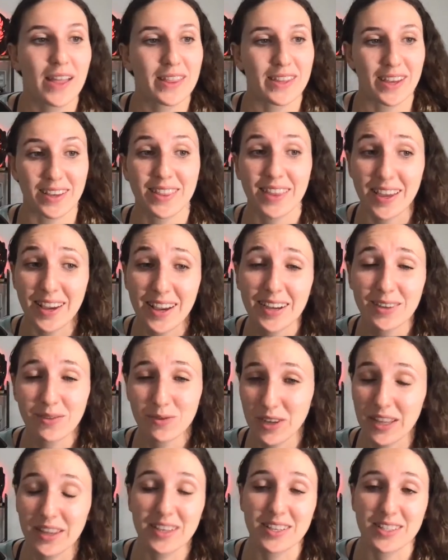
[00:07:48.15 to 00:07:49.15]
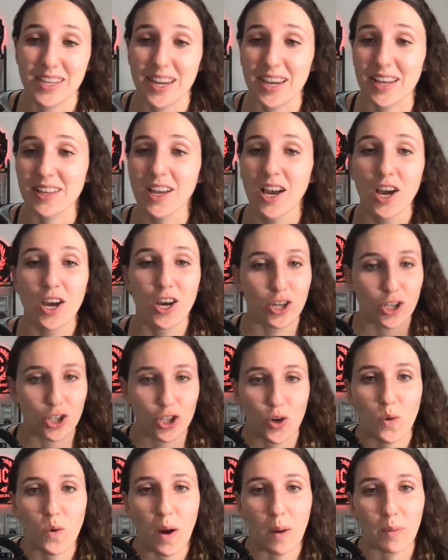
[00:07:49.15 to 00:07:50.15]
And I think I really did
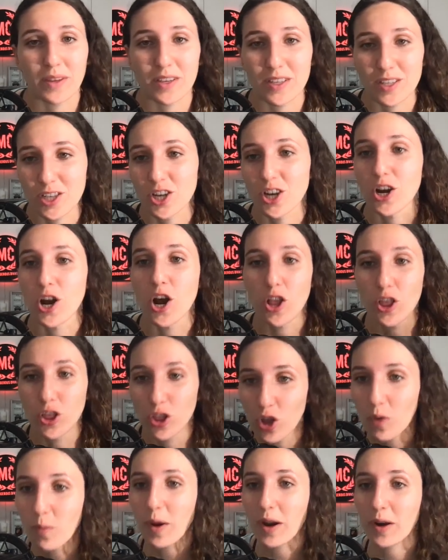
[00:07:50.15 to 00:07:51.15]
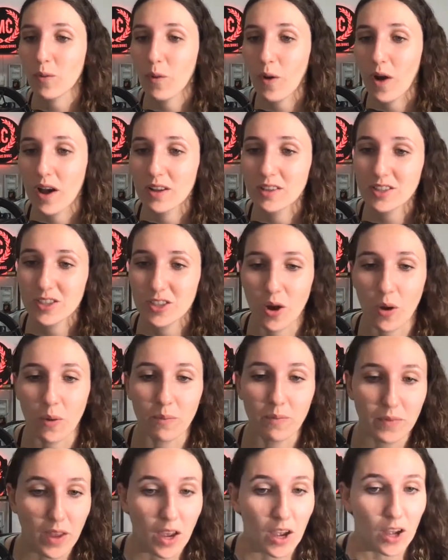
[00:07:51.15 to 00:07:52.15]
show up this year, no matter what.
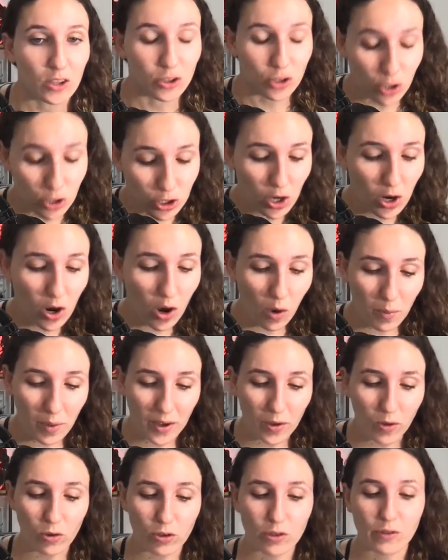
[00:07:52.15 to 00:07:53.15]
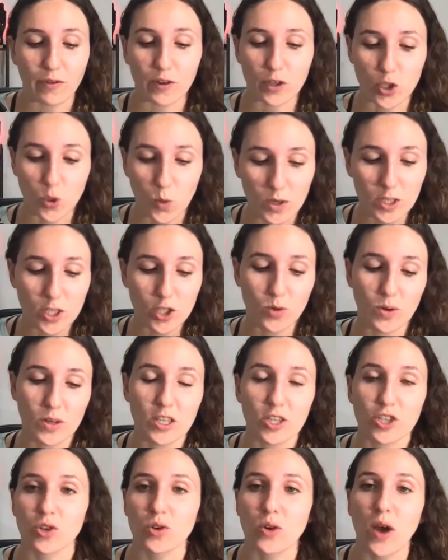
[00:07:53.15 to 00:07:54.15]
So those are all my goals for
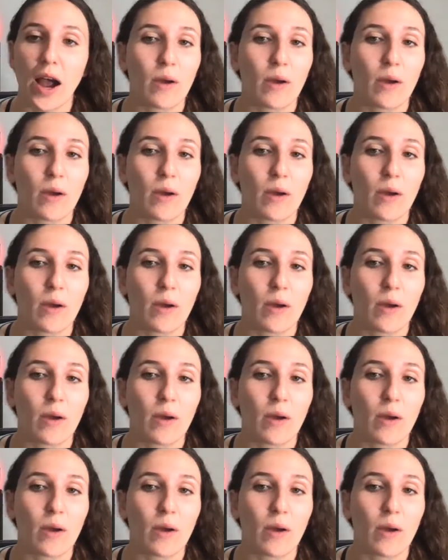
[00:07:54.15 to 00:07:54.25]
2022.